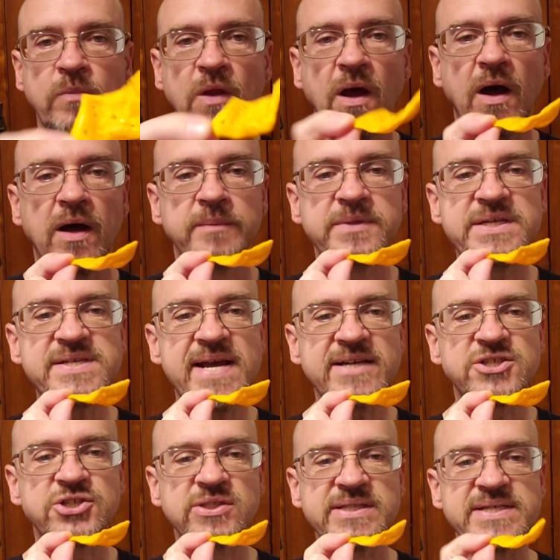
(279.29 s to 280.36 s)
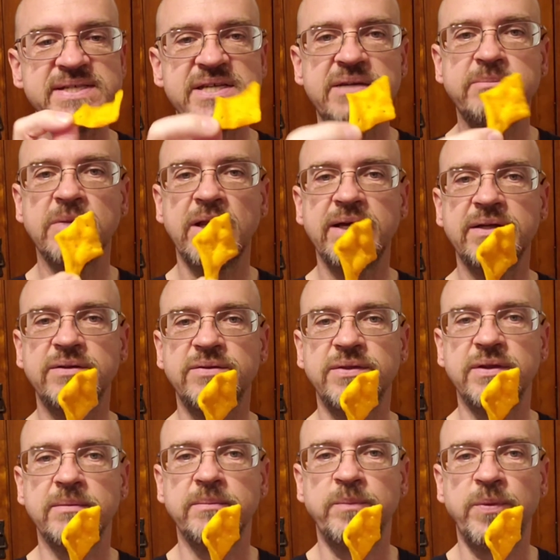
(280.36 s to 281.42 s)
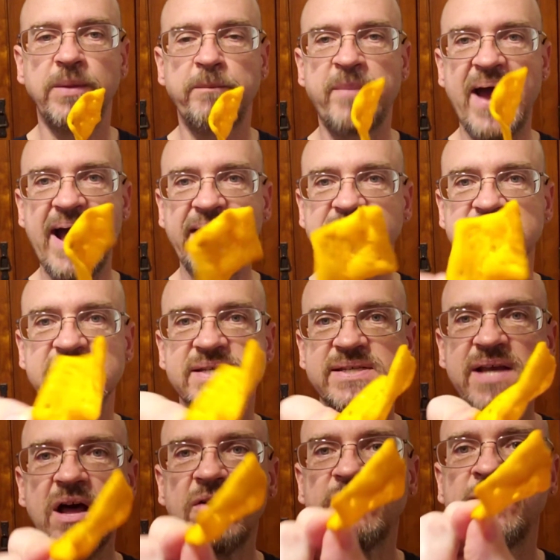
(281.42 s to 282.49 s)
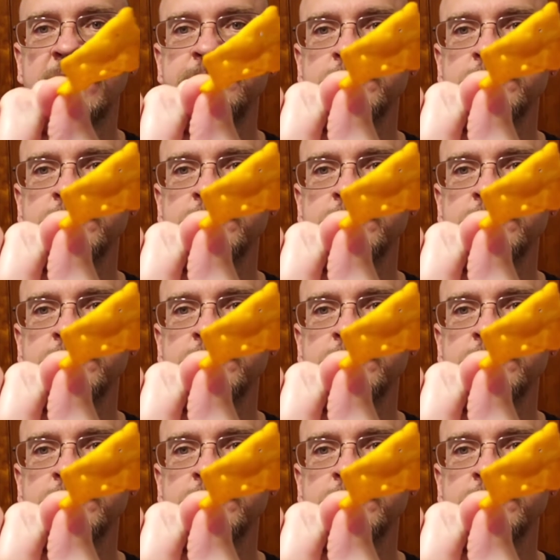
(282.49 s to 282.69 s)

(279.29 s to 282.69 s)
Um, these actually seem like the, the bag itself